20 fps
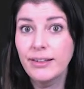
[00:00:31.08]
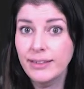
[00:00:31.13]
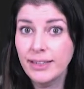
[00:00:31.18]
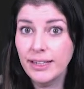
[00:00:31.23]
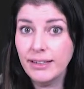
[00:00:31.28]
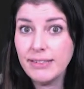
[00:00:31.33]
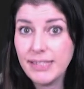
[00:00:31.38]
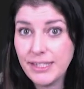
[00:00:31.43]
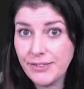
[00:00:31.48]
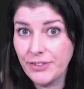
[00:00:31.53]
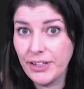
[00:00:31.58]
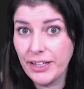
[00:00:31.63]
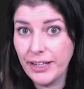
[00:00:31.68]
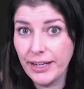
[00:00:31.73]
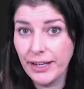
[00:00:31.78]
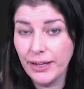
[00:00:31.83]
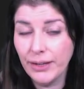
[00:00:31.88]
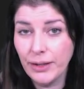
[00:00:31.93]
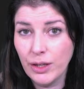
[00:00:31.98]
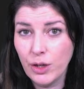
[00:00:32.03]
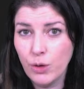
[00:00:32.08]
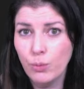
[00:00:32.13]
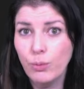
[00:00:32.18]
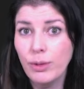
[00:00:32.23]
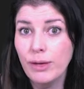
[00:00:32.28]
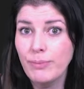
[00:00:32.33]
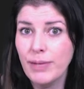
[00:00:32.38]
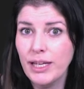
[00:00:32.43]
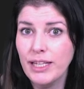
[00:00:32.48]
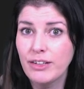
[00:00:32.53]
last video, we
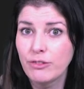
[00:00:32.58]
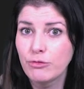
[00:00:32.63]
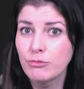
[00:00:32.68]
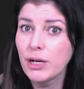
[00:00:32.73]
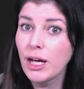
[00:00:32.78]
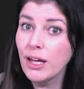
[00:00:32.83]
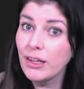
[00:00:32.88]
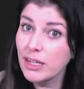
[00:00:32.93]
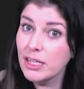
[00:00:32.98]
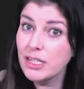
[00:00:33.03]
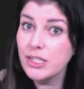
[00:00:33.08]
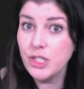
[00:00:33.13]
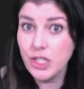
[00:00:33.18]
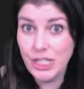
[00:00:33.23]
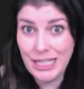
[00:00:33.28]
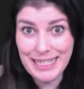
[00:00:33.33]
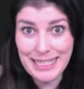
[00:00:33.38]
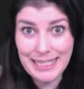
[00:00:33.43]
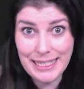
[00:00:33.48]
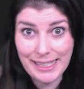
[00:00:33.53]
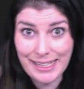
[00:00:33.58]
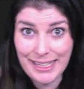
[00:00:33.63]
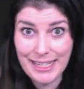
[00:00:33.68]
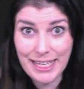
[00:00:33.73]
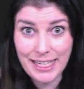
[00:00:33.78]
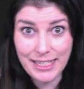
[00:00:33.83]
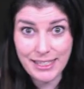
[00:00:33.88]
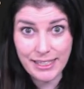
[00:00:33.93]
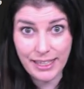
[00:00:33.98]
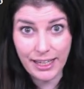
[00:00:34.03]
made a rather cheesy
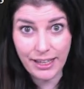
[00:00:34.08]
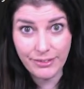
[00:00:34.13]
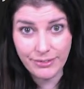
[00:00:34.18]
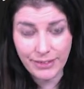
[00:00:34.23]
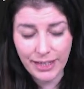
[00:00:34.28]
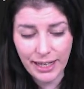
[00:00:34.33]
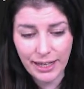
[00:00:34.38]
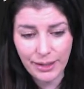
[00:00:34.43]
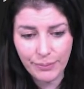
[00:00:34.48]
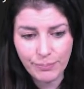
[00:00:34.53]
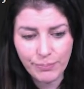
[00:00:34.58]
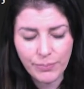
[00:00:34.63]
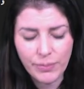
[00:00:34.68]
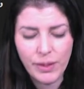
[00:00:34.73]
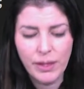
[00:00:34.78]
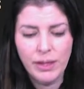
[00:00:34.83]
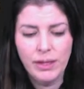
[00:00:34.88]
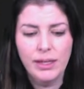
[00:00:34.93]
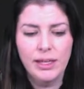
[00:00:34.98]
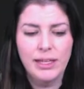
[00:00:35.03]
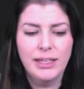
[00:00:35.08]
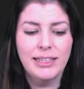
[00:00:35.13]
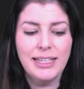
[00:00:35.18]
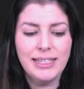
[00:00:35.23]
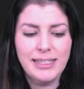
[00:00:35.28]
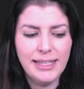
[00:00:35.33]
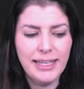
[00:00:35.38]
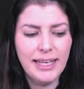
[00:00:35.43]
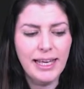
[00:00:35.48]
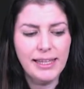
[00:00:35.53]
survey. Let's
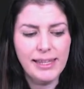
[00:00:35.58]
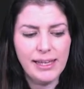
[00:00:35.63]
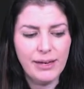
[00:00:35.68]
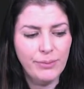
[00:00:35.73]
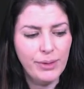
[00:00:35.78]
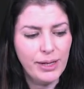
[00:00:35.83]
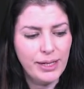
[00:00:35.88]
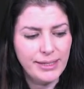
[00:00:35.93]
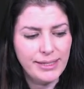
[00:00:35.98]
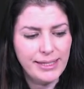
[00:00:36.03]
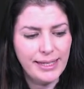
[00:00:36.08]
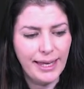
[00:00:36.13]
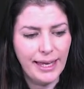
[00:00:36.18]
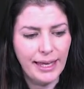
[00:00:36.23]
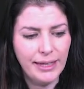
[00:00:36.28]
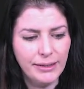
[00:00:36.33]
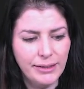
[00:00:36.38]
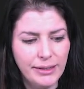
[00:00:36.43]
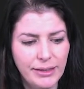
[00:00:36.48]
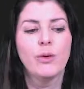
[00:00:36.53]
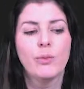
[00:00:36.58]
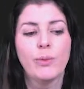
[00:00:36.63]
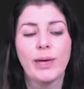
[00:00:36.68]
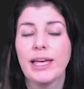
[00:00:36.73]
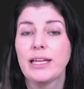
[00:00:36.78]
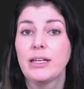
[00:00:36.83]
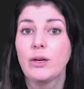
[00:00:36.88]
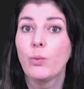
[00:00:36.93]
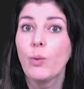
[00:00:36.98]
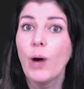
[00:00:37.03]
see how that works again. We
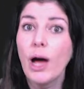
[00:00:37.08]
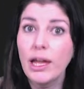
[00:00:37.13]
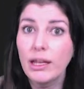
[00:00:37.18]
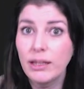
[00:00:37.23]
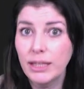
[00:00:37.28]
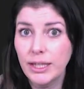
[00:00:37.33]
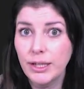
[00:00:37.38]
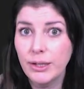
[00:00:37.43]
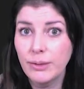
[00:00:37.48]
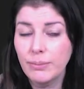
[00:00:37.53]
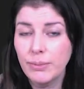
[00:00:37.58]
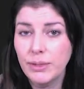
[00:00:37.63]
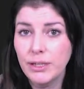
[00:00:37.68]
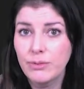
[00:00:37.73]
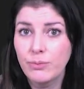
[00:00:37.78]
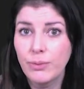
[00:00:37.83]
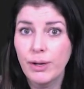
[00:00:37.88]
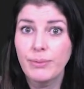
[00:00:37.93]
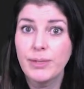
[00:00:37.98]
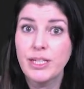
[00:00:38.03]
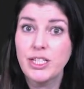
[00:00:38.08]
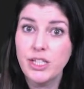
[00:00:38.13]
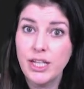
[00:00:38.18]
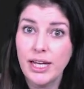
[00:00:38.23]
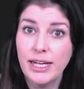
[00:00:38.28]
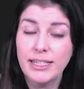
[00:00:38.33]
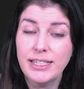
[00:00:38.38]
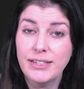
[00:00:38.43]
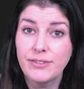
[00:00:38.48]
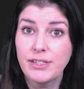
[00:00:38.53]
had a while loop where we
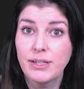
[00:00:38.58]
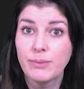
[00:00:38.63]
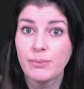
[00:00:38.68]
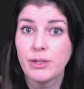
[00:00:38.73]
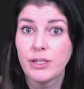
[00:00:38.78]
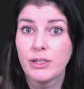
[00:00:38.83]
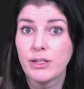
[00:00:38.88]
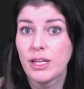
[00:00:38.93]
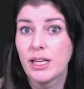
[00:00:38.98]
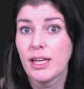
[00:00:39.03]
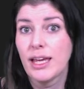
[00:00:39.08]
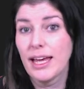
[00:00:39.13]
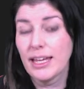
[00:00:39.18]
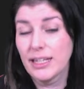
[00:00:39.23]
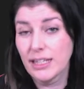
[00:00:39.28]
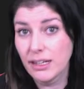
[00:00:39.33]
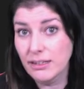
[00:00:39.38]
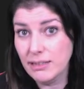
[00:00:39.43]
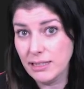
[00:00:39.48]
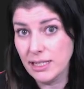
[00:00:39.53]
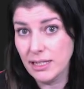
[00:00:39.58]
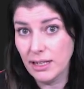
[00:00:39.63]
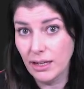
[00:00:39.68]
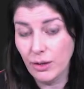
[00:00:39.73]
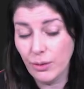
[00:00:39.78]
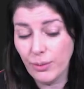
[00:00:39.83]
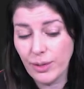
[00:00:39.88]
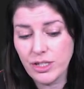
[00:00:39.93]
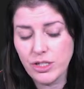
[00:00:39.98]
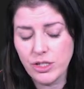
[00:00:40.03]
checked if someone had answered our
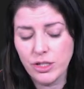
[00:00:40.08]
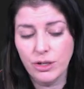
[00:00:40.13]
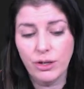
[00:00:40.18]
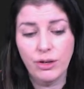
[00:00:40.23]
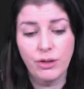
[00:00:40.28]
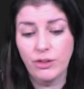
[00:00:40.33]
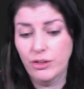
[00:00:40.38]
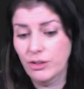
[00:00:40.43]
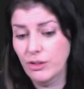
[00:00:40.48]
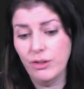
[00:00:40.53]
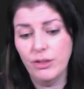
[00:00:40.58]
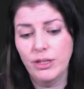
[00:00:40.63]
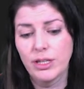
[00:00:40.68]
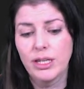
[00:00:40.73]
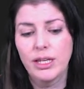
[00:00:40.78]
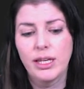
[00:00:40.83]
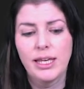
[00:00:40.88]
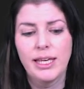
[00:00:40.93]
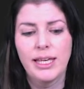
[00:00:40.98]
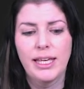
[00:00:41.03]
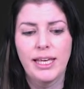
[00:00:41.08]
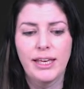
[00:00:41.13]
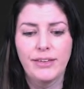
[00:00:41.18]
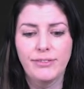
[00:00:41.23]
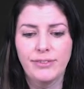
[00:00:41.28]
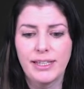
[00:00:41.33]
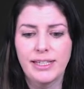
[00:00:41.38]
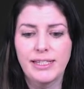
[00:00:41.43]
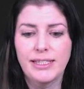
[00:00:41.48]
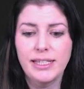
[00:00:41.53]
question or not. If
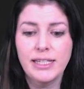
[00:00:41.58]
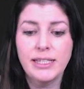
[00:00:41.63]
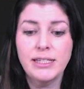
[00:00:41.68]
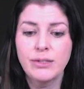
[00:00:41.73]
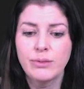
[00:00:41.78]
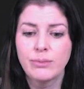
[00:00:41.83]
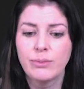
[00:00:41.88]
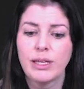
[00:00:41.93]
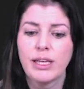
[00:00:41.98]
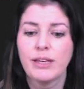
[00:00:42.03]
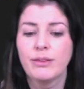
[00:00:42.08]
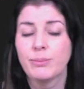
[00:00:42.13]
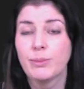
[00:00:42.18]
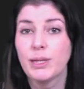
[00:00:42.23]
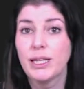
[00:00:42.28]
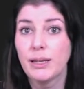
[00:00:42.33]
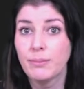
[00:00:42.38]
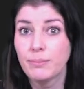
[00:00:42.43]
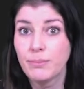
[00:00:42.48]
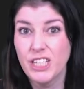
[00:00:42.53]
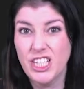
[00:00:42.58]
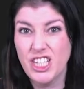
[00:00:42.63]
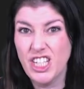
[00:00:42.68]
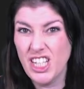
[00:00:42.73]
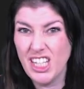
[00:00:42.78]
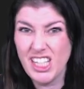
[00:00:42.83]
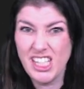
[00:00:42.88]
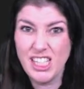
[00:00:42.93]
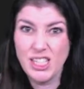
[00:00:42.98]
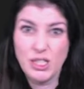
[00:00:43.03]
they did, we give them a lump of
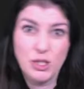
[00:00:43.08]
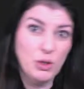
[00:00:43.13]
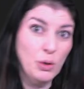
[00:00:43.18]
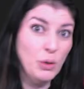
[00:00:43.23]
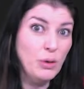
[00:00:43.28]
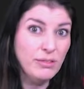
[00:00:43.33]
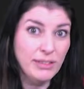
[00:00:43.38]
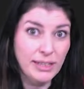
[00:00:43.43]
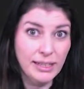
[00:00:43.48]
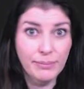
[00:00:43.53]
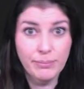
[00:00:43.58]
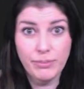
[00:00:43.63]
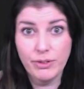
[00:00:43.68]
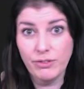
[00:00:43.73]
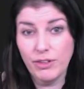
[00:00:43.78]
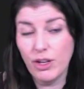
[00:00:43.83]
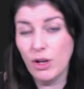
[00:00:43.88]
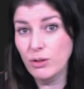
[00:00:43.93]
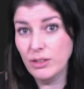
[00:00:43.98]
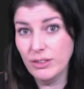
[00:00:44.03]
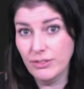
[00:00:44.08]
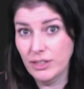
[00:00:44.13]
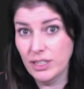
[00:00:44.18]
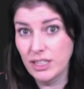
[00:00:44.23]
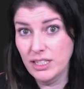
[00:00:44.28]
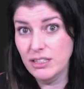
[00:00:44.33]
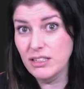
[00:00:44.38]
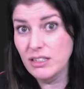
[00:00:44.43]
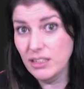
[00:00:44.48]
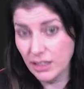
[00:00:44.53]
cheese or a lump of coal if they
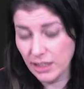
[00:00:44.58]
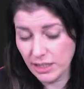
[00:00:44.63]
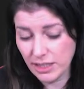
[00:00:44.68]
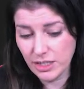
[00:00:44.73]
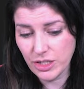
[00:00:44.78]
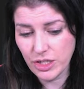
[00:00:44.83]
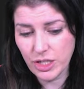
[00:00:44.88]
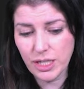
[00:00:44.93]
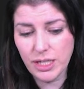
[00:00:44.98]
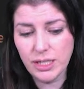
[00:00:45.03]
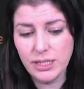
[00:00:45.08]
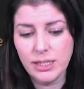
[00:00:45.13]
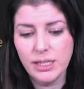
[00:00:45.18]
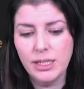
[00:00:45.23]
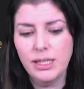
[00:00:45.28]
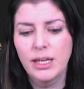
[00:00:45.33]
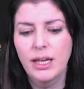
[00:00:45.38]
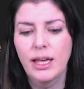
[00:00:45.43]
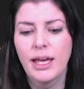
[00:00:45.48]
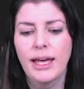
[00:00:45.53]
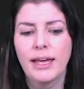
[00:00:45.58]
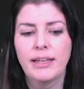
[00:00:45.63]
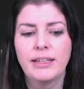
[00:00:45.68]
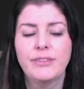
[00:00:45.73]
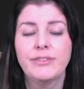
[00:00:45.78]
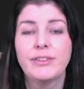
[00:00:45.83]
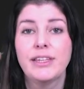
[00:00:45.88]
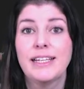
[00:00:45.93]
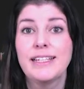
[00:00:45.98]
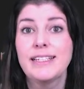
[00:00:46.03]
didn't like cheese. And
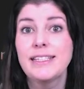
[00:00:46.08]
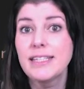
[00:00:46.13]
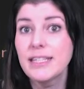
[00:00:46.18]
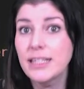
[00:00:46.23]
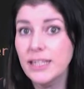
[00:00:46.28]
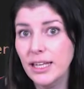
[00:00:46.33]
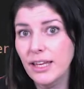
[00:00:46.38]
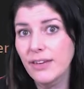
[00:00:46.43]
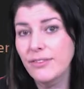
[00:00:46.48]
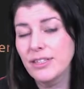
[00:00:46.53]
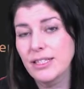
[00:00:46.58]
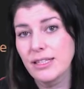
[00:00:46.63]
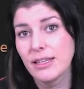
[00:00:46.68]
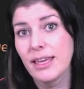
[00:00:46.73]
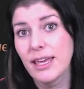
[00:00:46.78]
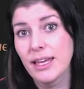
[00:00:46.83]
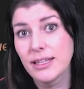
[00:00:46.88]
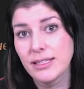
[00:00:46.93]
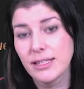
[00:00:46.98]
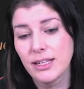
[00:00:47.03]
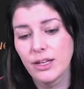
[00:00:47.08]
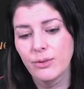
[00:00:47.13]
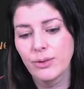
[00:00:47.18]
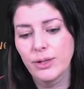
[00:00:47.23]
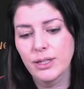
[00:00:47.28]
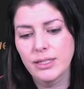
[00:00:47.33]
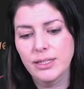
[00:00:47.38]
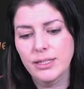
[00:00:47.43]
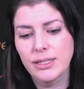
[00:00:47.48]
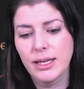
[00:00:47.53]
if they didn't give us a yes/no
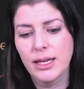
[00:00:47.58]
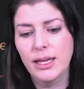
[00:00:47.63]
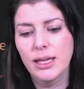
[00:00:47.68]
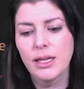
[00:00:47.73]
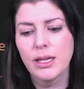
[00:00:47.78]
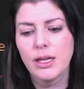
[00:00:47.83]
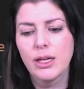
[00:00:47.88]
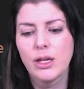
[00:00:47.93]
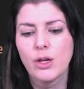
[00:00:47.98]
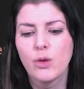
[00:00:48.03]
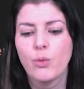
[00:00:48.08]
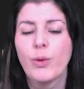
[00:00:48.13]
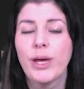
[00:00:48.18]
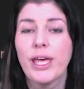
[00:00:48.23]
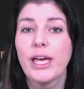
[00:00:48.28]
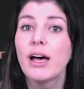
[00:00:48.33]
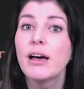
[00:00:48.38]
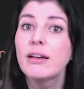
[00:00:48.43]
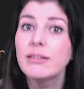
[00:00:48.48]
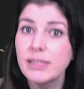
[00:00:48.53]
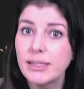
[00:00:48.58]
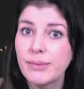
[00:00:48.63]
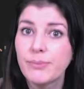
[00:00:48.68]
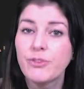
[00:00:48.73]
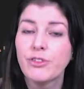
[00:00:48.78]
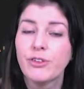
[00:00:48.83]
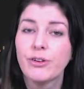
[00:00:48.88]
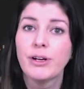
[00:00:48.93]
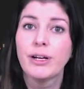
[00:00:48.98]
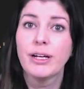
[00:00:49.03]
answer, we asked them
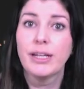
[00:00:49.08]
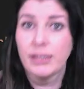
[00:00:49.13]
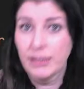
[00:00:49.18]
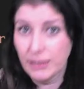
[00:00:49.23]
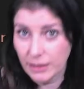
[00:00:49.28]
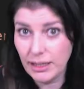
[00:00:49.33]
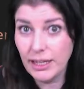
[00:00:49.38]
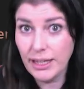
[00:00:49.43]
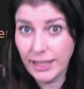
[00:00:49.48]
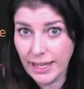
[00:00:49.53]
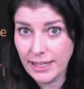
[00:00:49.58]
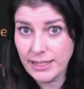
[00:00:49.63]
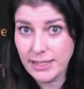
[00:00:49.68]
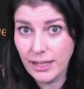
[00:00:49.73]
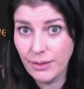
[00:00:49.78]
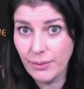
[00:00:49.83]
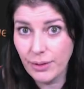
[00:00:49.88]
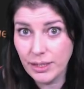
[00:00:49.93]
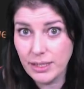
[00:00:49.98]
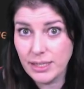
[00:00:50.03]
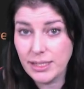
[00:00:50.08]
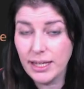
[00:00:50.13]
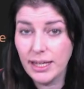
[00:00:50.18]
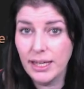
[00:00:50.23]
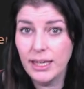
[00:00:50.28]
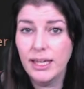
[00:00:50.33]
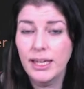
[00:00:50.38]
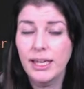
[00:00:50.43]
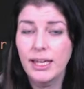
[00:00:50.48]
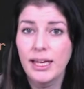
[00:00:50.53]
for a yes/no answer
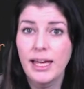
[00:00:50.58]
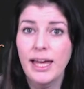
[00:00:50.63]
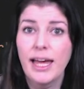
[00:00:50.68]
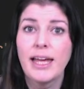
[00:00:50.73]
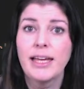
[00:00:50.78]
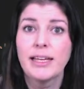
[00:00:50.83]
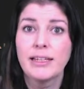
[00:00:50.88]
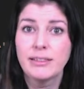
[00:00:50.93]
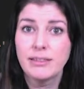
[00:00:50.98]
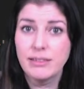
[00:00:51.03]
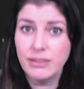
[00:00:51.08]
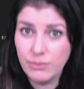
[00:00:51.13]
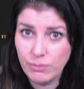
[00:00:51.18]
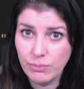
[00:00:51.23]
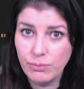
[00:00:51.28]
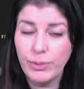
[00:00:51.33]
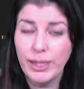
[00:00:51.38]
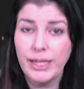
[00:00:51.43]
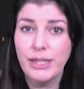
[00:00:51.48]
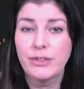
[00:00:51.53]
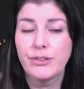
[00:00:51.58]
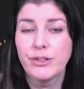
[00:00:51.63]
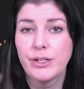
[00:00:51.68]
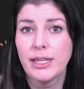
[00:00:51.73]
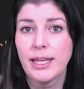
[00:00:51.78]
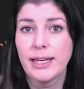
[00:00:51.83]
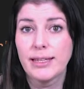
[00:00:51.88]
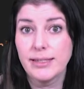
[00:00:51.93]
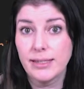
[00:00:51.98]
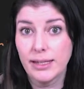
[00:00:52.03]
and went through
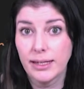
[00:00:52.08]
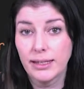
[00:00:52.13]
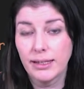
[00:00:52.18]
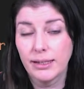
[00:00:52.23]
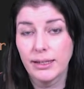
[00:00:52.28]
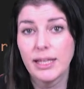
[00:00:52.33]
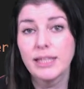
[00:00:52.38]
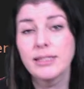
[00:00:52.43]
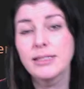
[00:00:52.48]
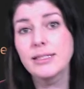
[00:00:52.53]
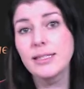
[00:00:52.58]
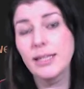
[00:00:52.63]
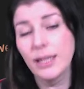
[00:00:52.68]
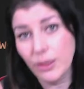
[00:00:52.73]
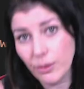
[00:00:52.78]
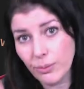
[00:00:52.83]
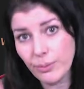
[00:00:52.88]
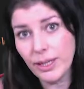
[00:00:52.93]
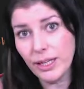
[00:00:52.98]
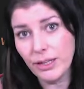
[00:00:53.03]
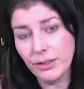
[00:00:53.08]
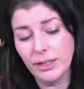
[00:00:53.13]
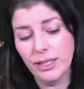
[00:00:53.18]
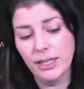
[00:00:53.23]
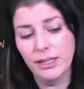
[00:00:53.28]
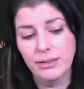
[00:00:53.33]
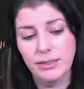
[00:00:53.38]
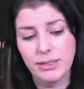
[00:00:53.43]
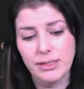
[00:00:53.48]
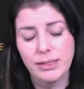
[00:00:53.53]
that cycle until we got the
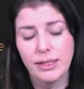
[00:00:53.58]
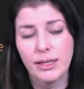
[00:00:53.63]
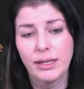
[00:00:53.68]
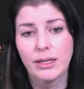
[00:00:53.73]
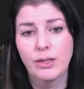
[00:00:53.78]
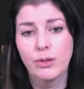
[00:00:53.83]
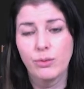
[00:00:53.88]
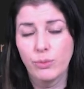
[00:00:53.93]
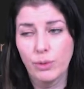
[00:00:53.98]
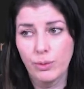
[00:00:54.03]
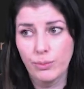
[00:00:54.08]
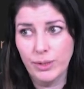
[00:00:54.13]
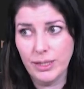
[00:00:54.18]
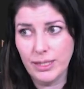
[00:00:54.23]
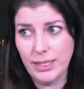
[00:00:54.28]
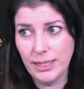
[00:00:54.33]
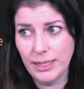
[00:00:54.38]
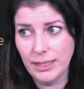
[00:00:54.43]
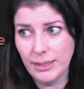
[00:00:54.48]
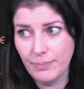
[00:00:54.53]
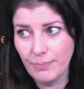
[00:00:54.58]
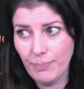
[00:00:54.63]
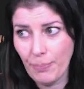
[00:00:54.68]
answer we wanted.